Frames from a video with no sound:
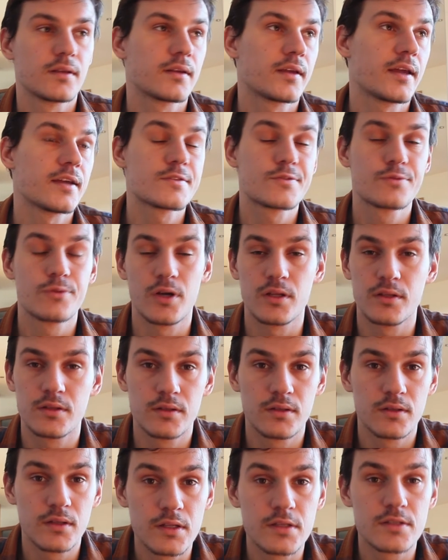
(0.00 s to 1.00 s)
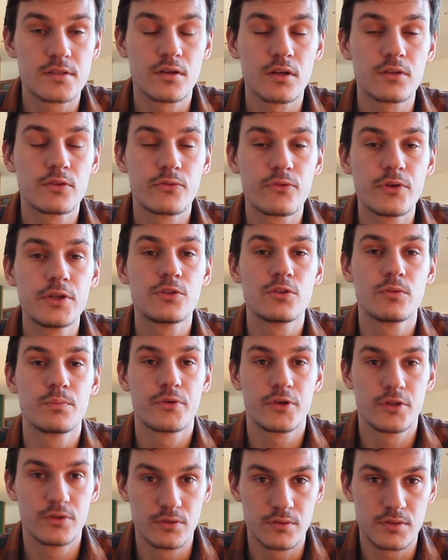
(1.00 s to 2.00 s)
Guess what? It's not free to
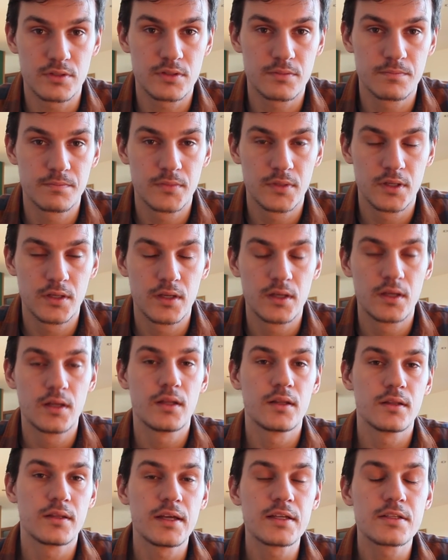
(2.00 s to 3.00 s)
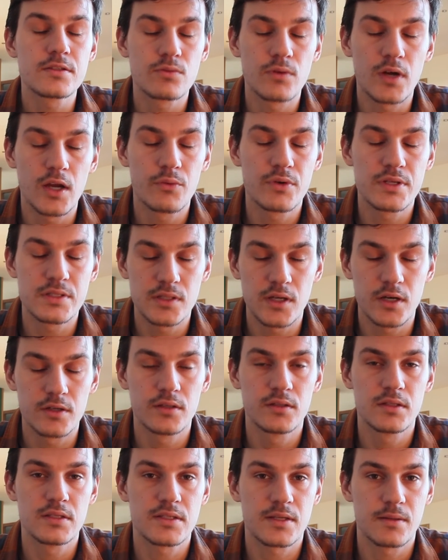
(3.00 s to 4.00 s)
produce. That's why we
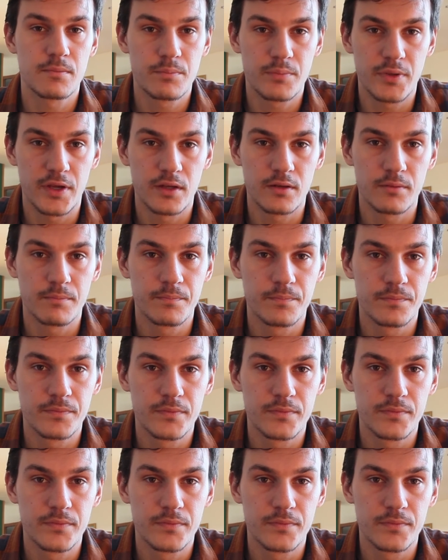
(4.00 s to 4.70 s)
started this campaign.